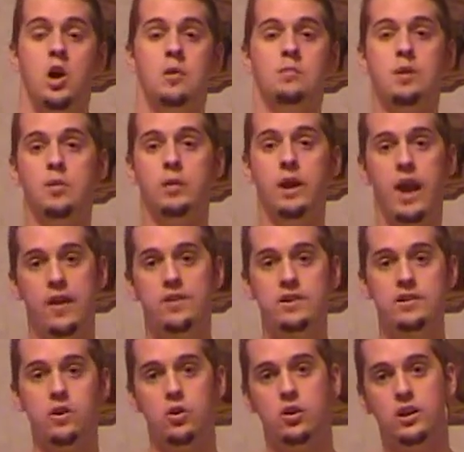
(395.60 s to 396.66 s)
But we had
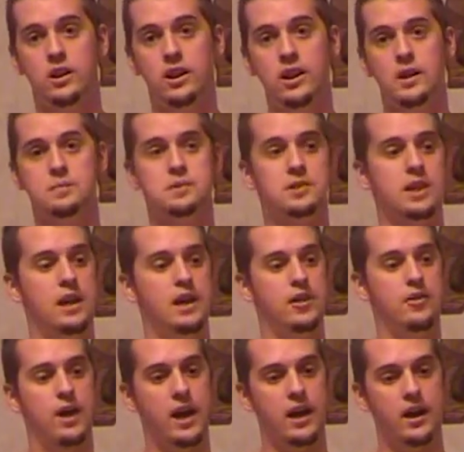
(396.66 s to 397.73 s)
these little clips
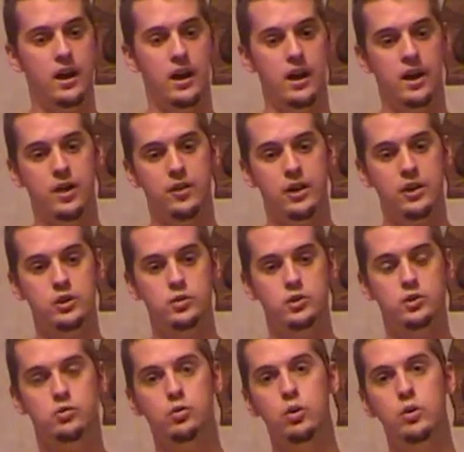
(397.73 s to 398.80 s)
that you
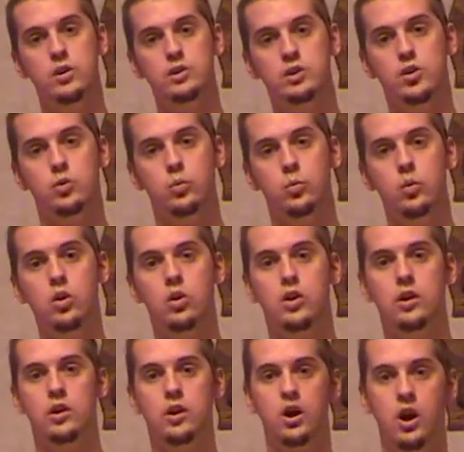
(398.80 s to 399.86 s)
screwed into the
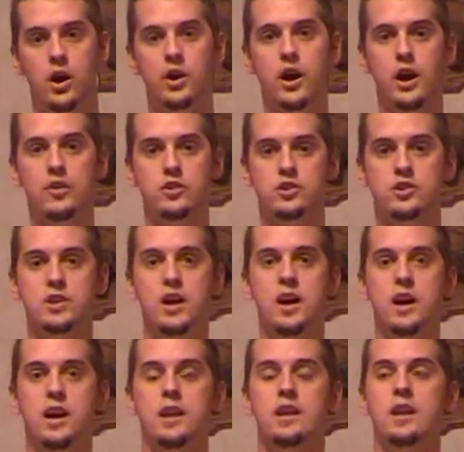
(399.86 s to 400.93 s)
wood on either
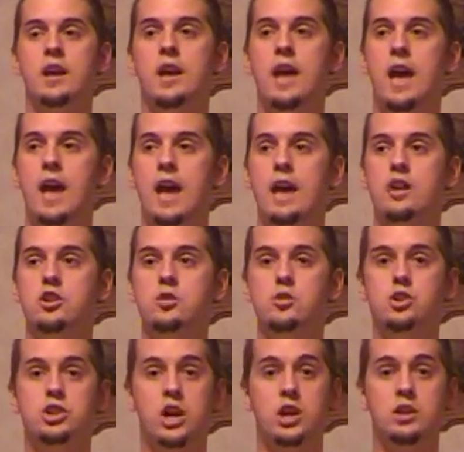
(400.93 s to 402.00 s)
side, and you
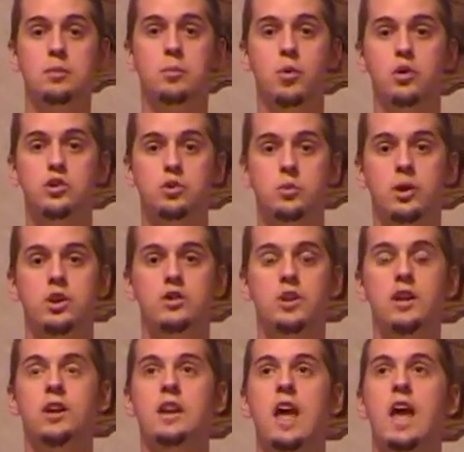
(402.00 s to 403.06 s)
just cut the board to what you
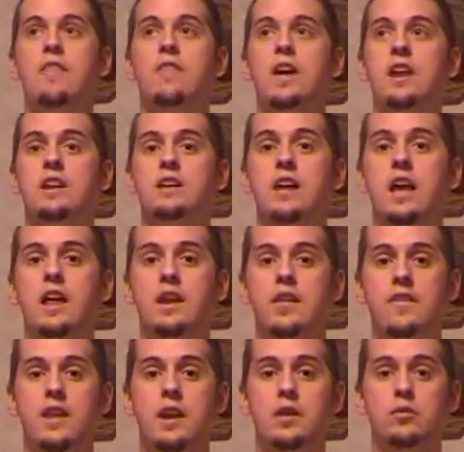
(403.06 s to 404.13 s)
needed, and then
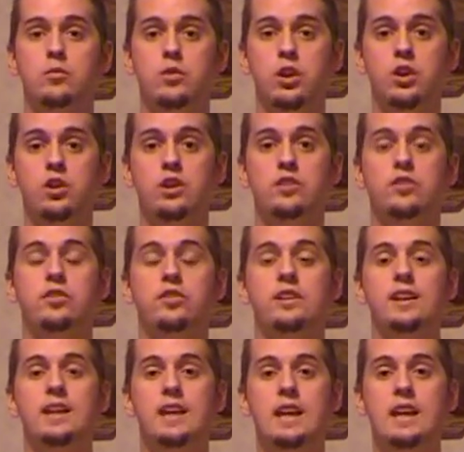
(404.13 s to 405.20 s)
it literally
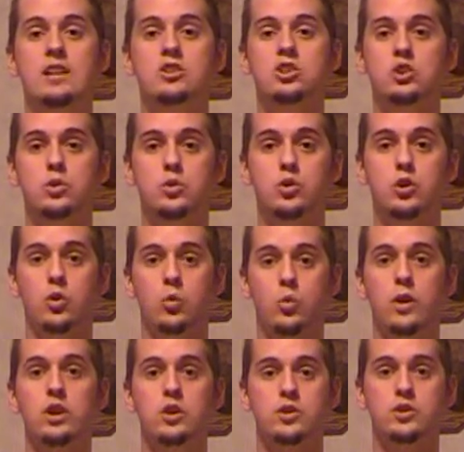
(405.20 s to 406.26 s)
slid into your
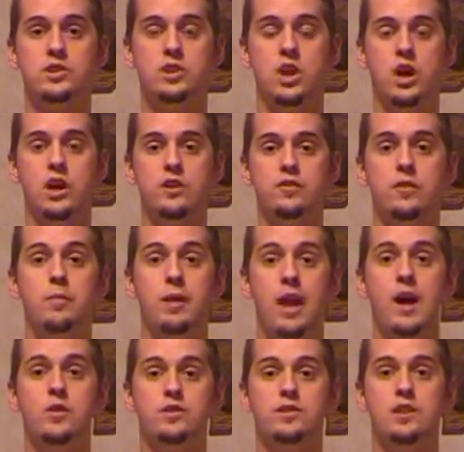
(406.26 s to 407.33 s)
window slot from the
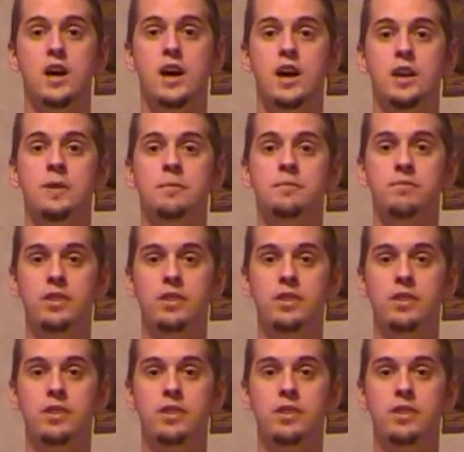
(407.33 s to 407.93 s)
outside.